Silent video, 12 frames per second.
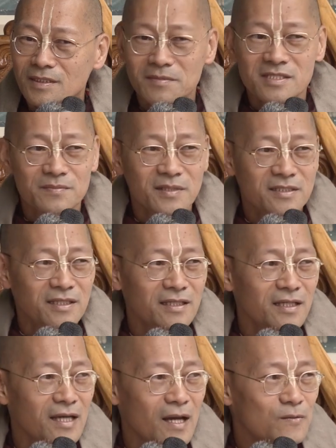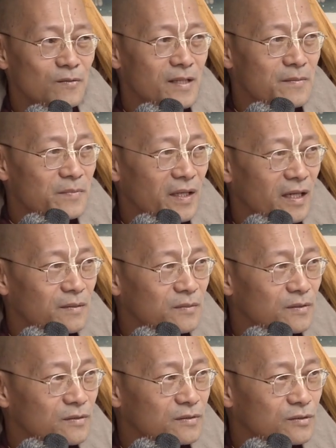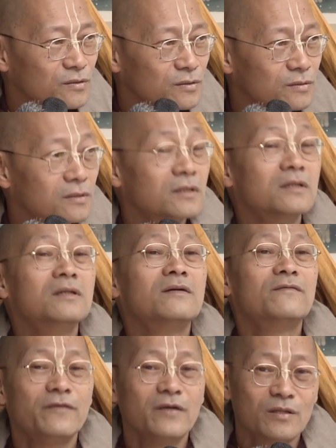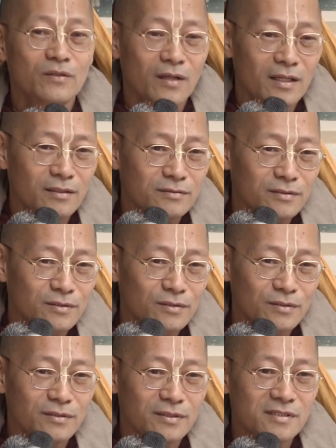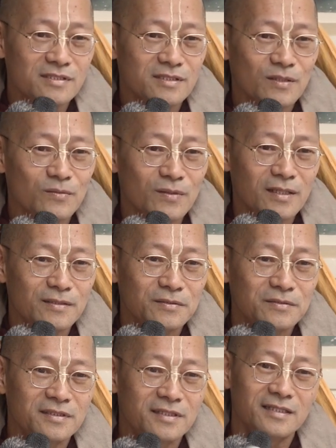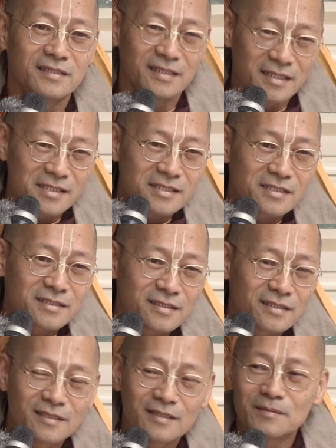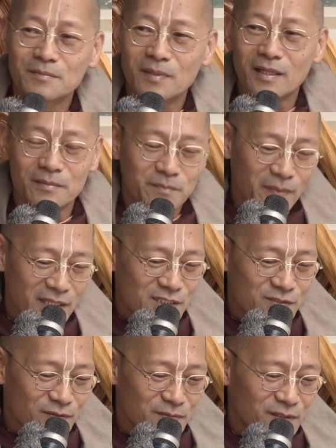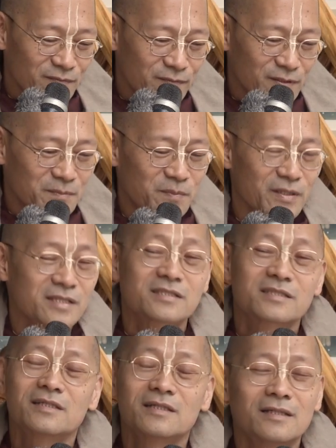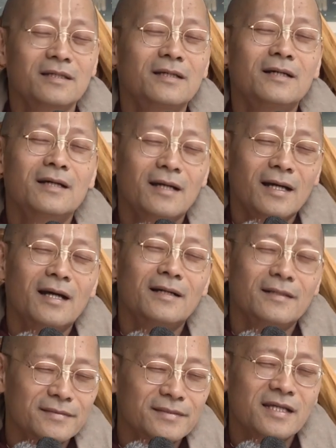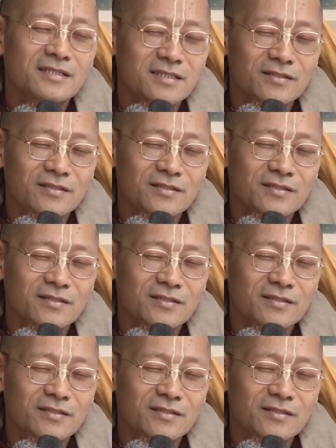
must be thinking, I will not be able to figure out who is the one who did this. But based from the footprints, that's